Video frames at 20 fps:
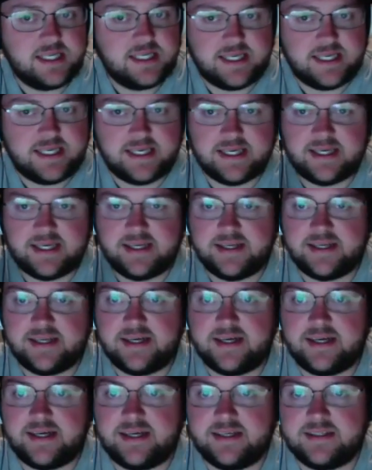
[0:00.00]
And
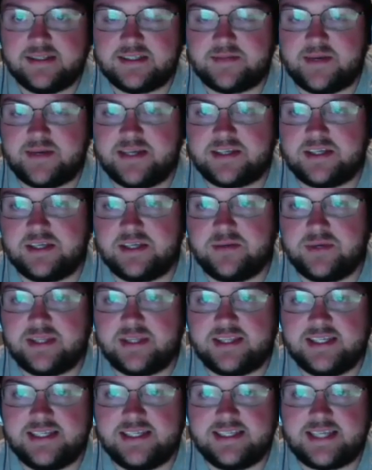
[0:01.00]
especially with
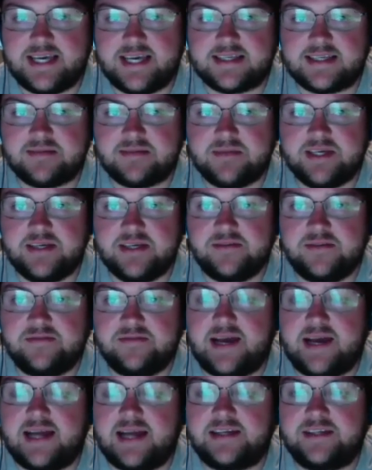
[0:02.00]
the Taysom Hill
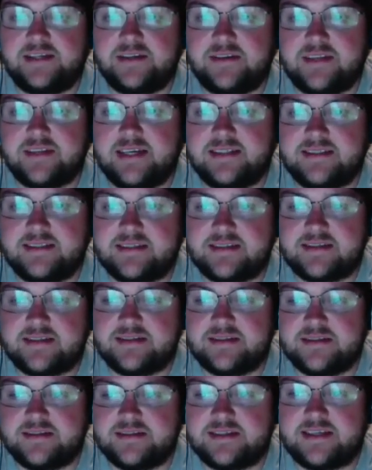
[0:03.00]
factor that
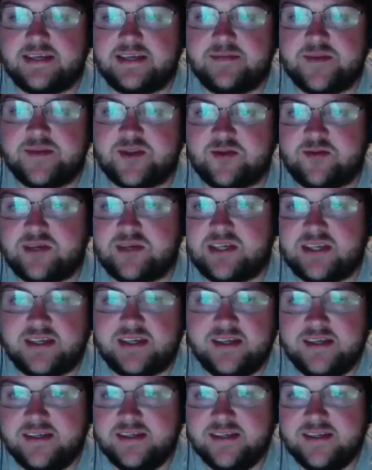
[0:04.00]
seems to be